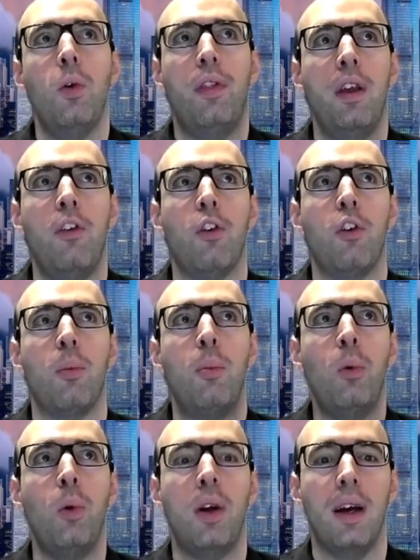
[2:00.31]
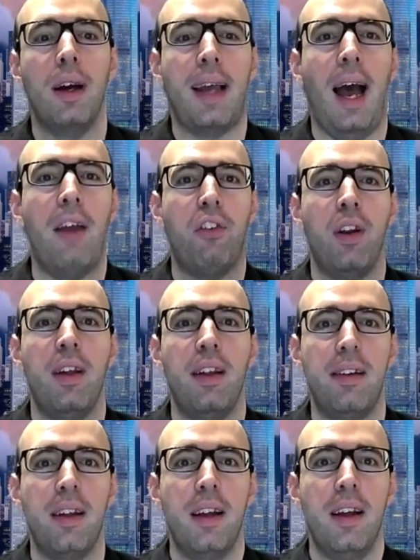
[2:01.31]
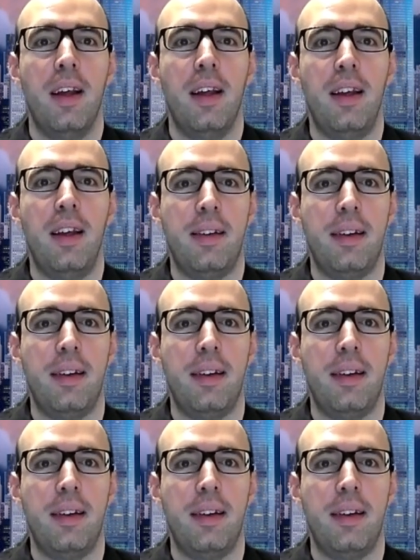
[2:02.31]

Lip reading: think your book, Cashless, is